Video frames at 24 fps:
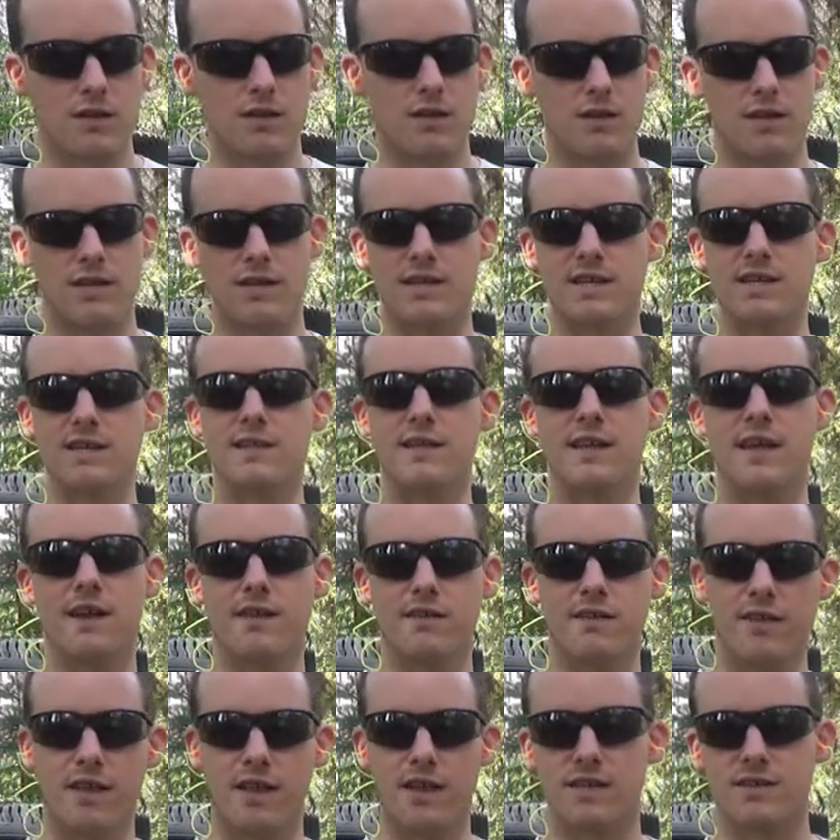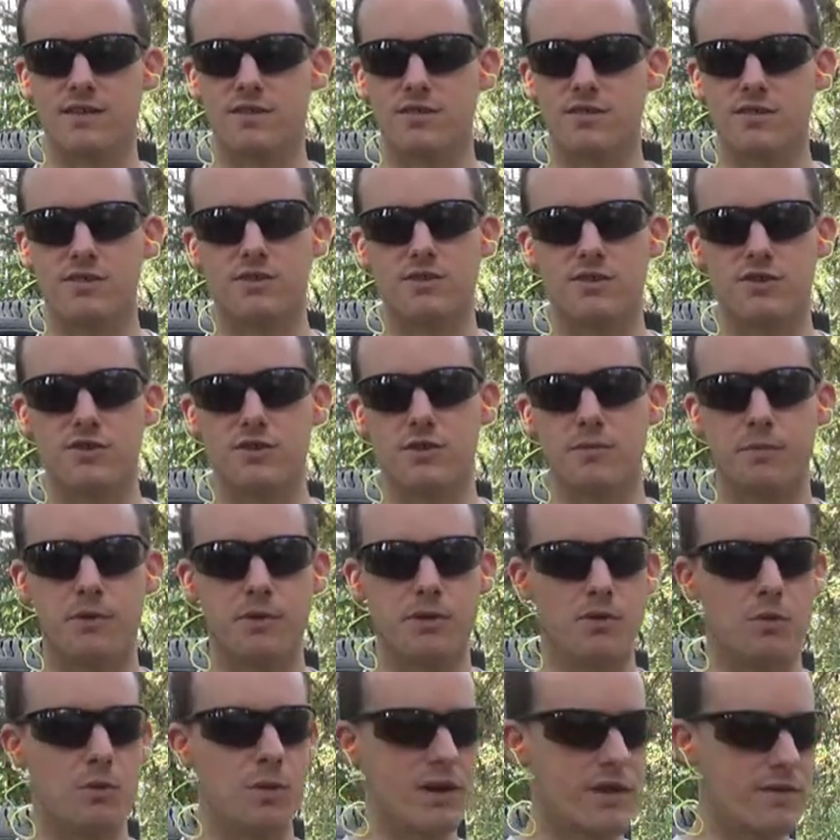like the ALS or the Serpa
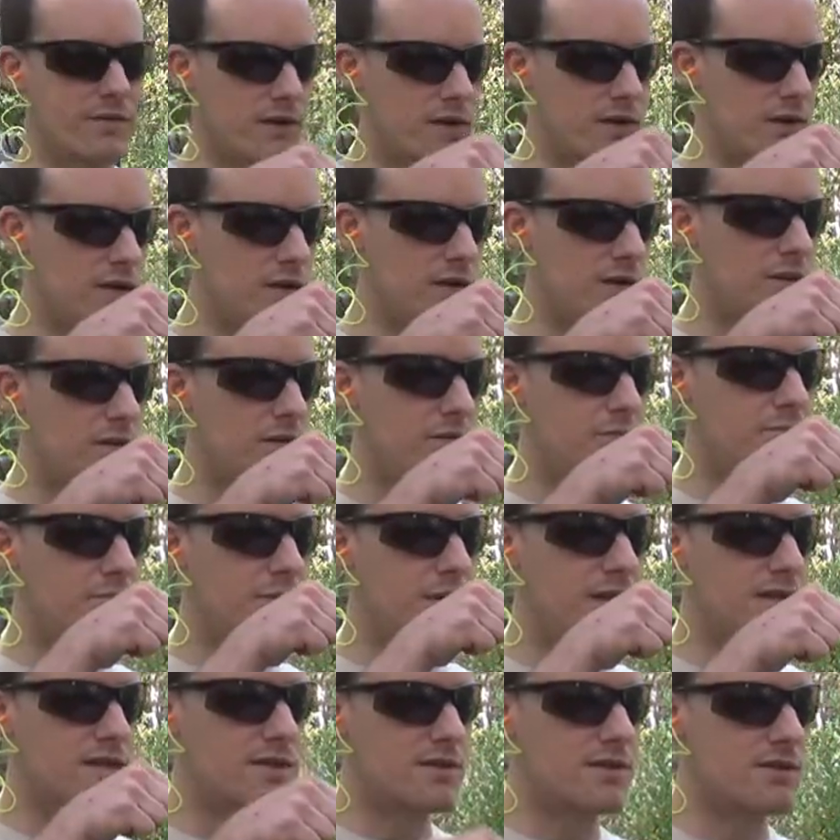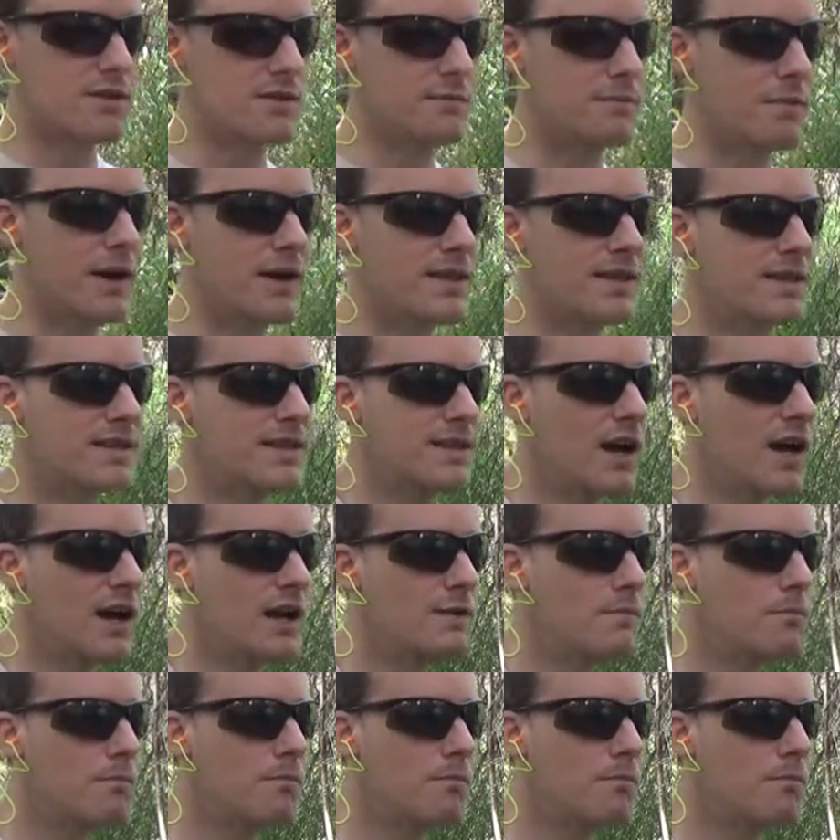or whatever, basically by the time